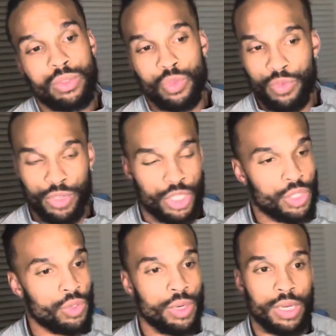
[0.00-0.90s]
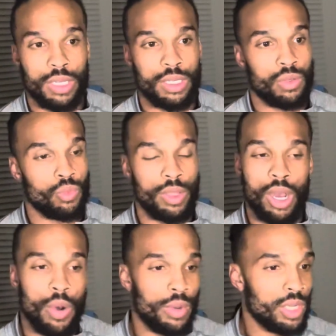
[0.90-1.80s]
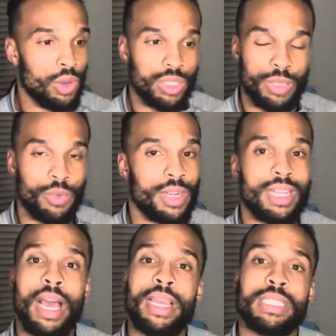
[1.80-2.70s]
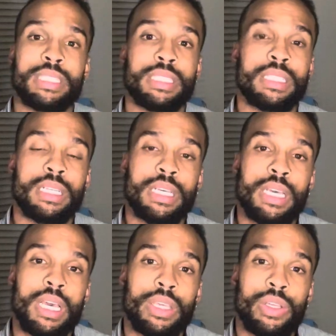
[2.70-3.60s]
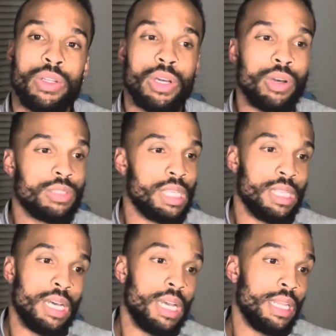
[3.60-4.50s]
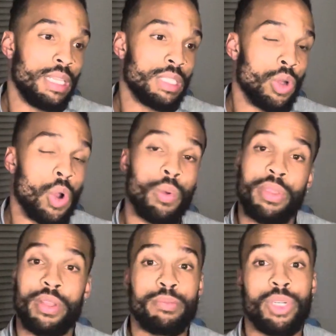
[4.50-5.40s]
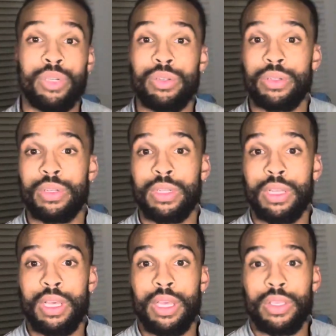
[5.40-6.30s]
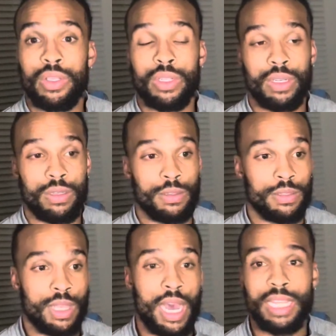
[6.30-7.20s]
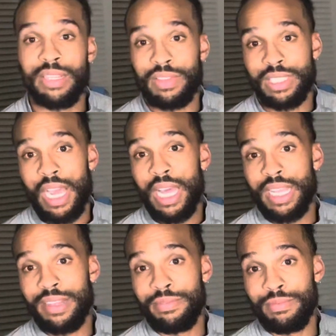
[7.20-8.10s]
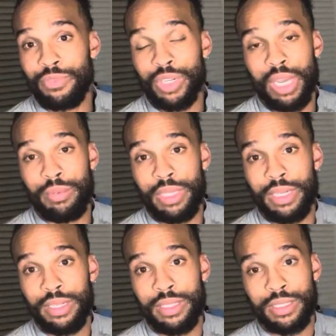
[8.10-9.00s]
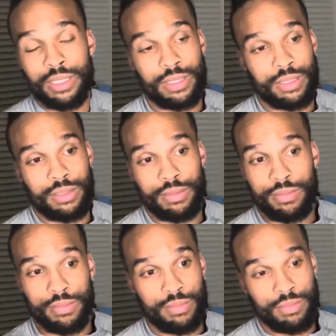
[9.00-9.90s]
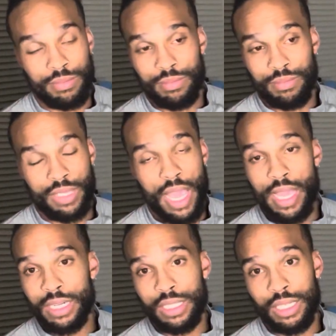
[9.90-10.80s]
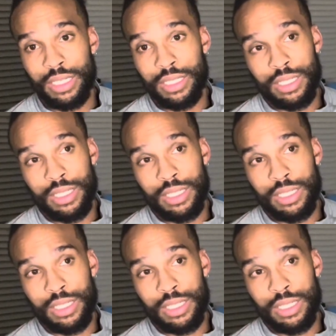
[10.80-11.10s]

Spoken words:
for sure. We all want to go somewhere nice, you know, see the honeys, or with your boo. You know, I lived in Thailand for a couple years, Canada,